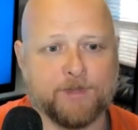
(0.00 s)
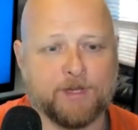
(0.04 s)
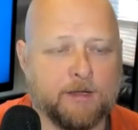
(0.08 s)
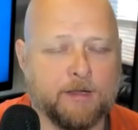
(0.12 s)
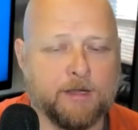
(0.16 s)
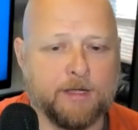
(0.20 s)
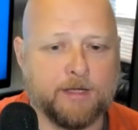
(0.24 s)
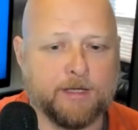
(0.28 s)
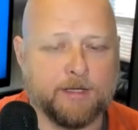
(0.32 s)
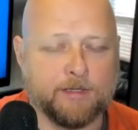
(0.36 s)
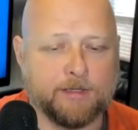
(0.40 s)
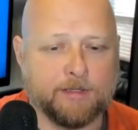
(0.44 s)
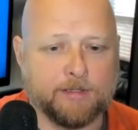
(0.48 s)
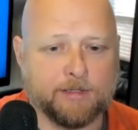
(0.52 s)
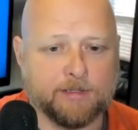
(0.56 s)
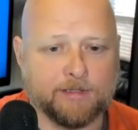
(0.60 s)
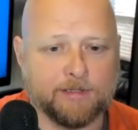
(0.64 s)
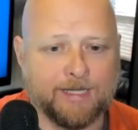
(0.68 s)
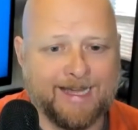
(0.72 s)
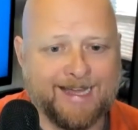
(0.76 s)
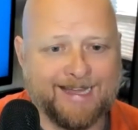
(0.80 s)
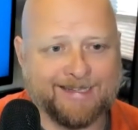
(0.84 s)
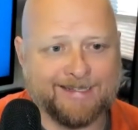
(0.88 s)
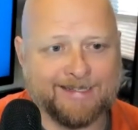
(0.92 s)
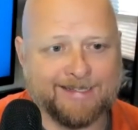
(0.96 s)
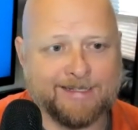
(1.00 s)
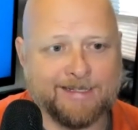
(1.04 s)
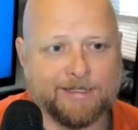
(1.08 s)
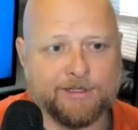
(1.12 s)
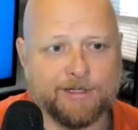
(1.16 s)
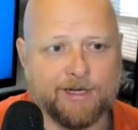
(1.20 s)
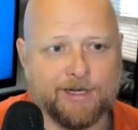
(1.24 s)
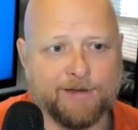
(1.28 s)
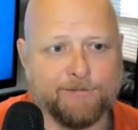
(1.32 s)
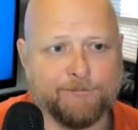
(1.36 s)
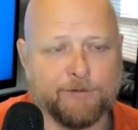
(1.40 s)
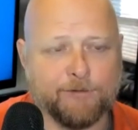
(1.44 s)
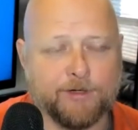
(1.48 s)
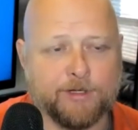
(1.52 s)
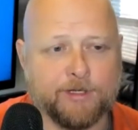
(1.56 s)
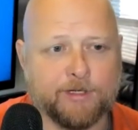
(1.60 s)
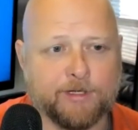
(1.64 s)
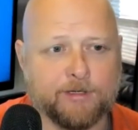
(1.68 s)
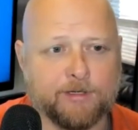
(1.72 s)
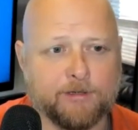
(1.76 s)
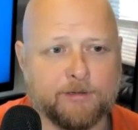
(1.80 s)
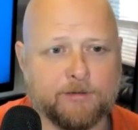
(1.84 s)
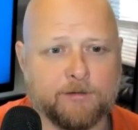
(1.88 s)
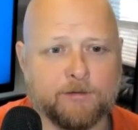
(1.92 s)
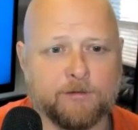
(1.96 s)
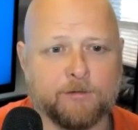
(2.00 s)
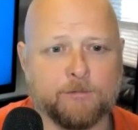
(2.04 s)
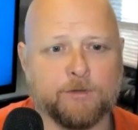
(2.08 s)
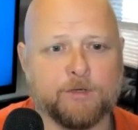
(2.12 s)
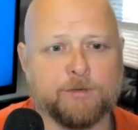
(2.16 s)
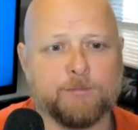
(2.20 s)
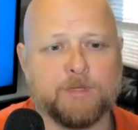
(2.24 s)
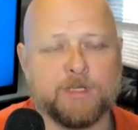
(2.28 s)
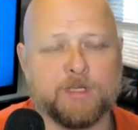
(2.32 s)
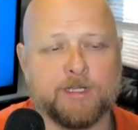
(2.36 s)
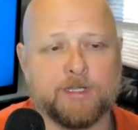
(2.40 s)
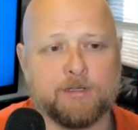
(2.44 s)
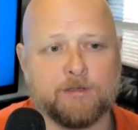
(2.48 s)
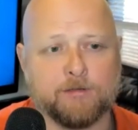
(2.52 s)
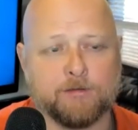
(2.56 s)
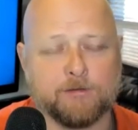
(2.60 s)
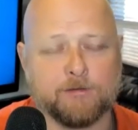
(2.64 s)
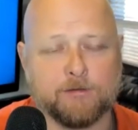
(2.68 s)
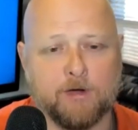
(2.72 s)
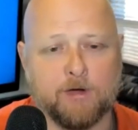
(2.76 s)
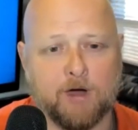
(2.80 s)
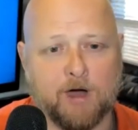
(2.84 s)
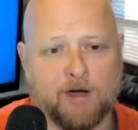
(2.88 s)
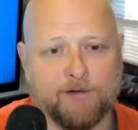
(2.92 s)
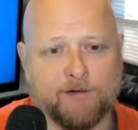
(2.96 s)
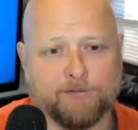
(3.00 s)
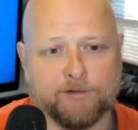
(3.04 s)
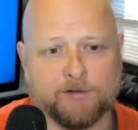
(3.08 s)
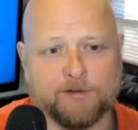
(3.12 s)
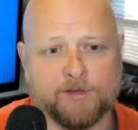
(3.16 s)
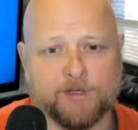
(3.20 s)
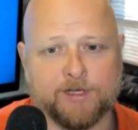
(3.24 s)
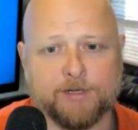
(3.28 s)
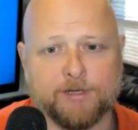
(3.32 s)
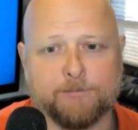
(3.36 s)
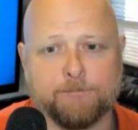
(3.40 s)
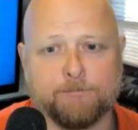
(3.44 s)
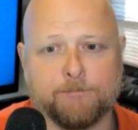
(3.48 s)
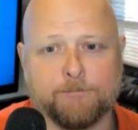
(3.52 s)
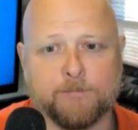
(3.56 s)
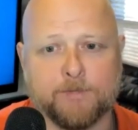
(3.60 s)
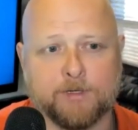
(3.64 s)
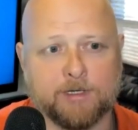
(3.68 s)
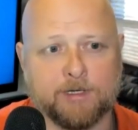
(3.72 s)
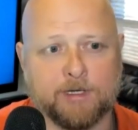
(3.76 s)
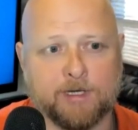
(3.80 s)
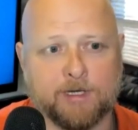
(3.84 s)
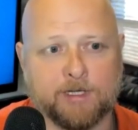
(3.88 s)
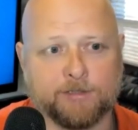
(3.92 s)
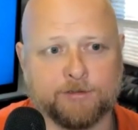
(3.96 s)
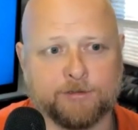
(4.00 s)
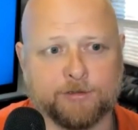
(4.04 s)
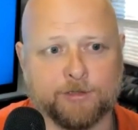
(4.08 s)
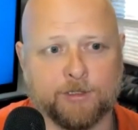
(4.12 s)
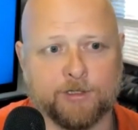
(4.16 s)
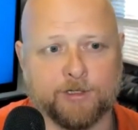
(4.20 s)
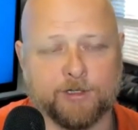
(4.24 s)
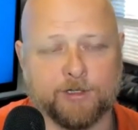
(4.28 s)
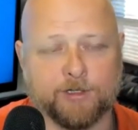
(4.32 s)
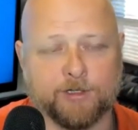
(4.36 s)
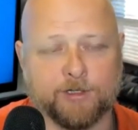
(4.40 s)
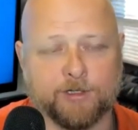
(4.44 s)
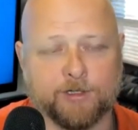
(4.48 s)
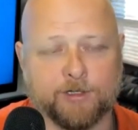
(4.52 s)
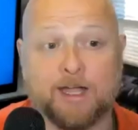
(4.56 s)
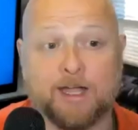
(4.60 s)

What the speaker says: the last ditch effort here would be to offer them a chunk of the